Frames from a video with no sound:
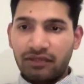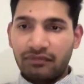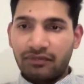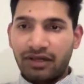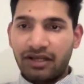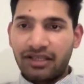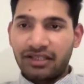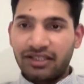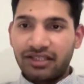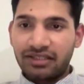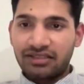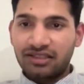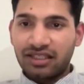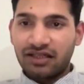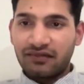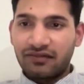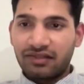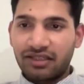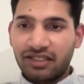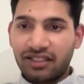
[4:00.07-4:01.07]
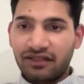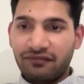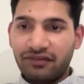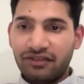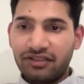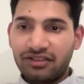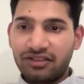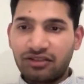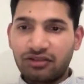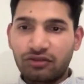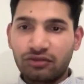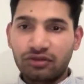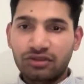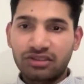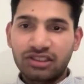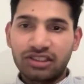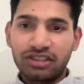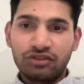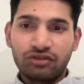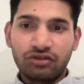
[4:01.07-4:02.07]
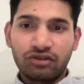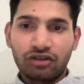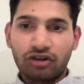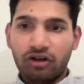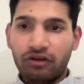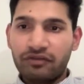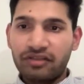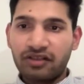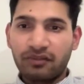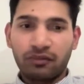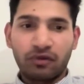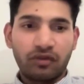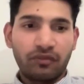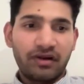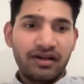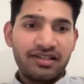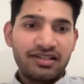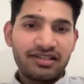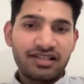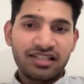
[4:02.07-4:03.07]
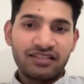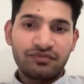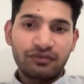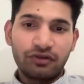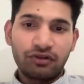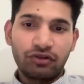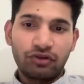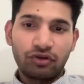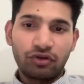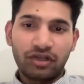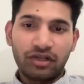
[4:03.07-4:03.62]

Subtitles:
in my case, I have taken featured courses. You can always optimize as per your